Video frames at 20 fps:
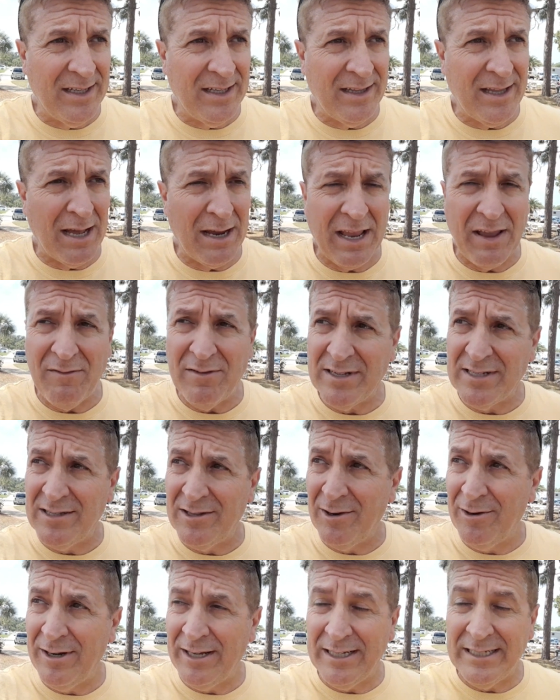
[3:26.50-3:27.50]
that gave us
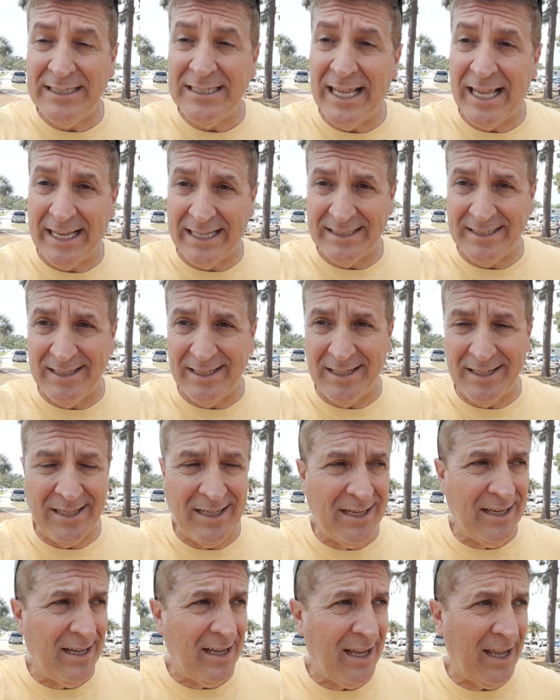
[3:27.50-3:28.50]
36.
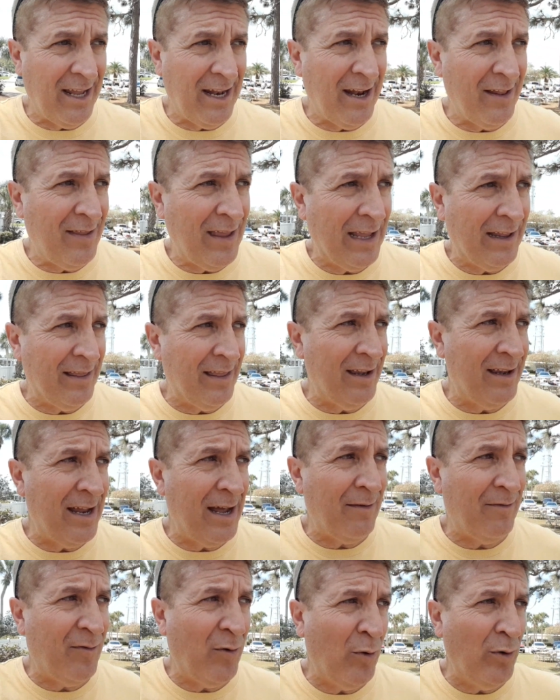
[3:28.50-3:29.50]
And I think the
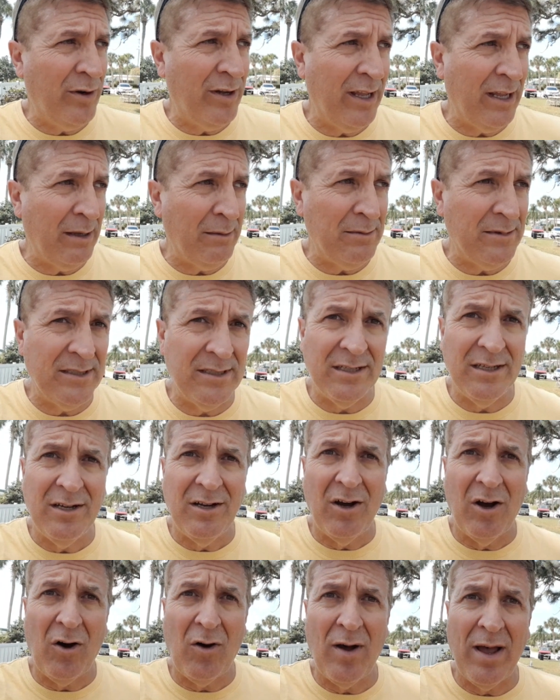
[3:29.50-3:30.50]
top 4 teams
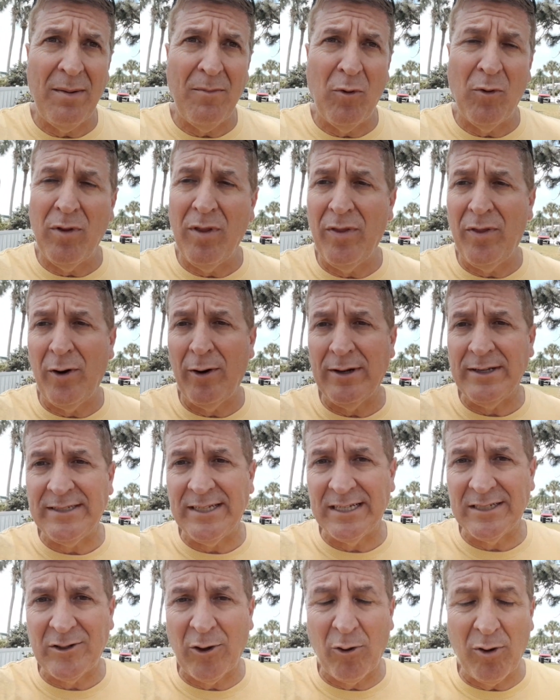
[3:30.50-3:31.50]
all had more than
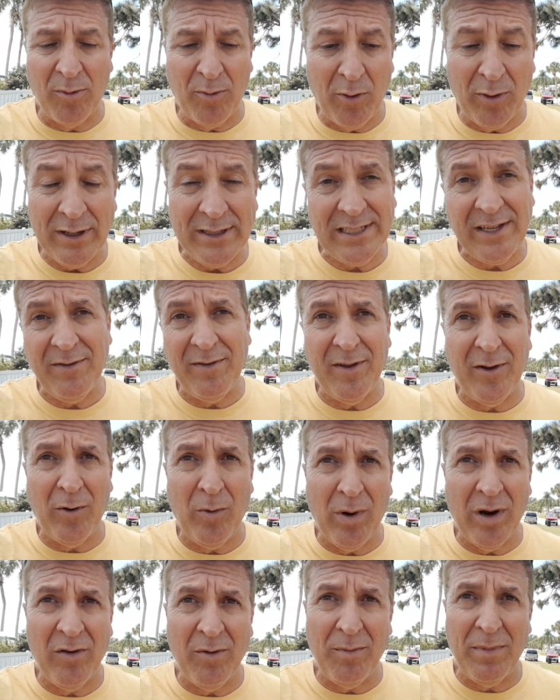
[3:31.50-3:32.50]
36 total points, even though
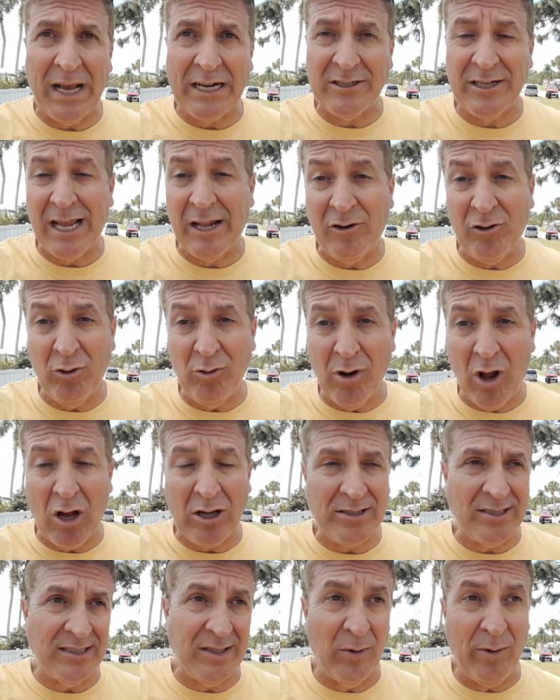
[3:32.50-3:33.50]
one of them actually had 2
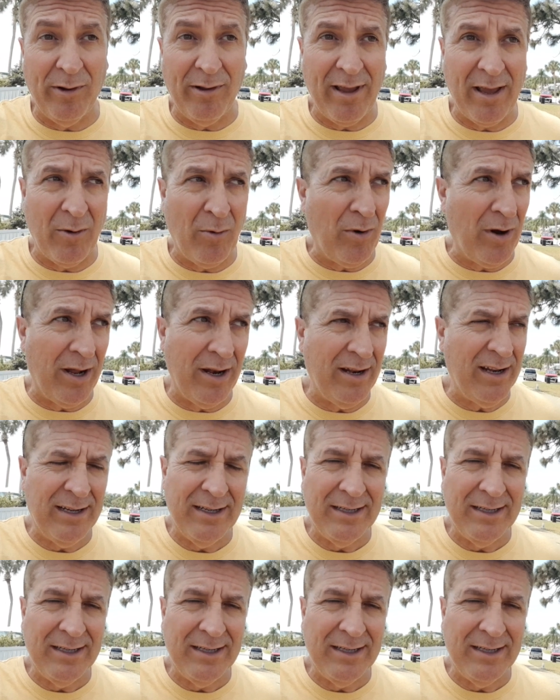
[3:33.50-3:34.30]
losses and we only had 1.